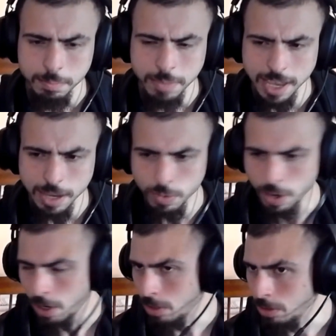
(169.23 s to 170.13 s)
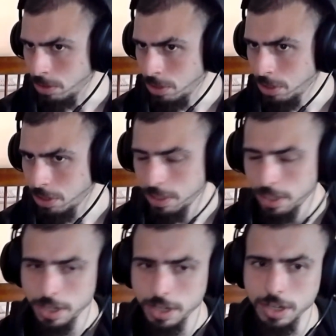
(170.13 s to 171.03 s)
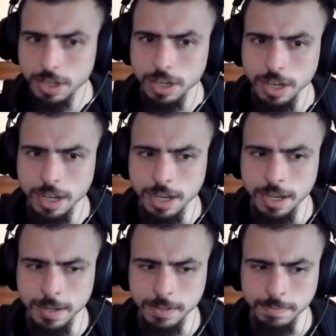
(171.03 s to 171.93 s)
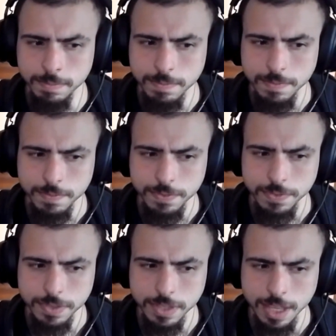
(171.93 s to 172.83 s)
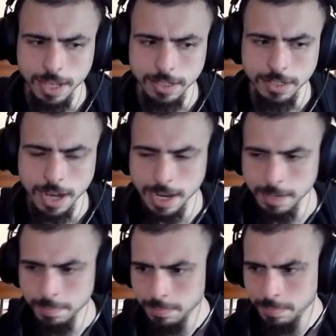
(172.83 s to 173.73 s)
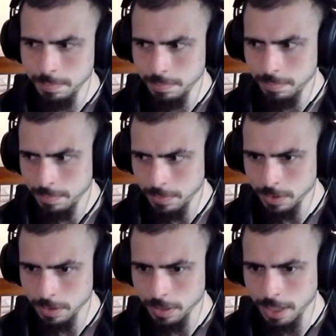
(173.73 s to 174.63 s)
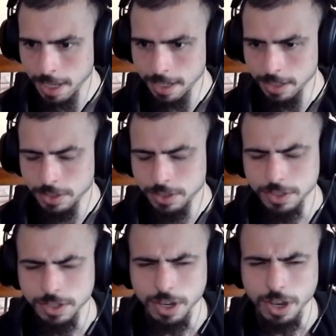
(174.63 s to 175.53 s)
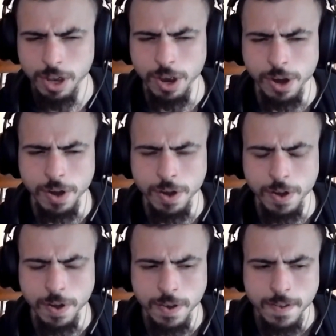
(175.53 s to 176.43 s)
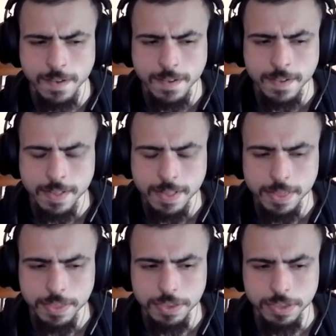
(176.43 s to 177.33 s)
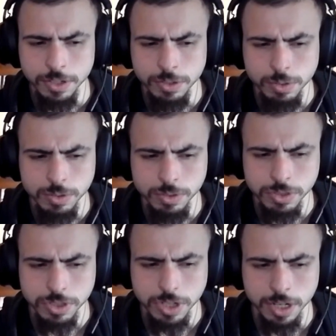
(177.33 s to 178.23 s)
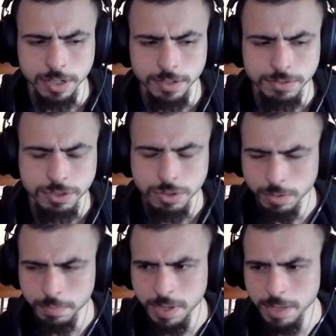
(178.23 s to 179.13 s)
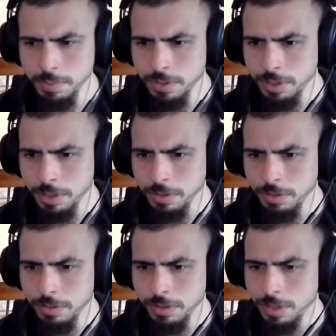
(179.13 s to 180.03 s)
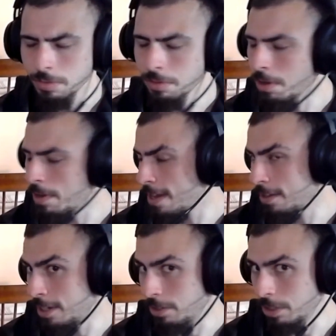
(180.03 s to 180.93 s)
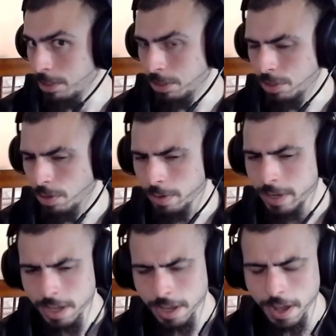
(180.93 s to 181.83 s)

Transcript: paywalls um, and time gates are the tools of people who don't know how to tell a good story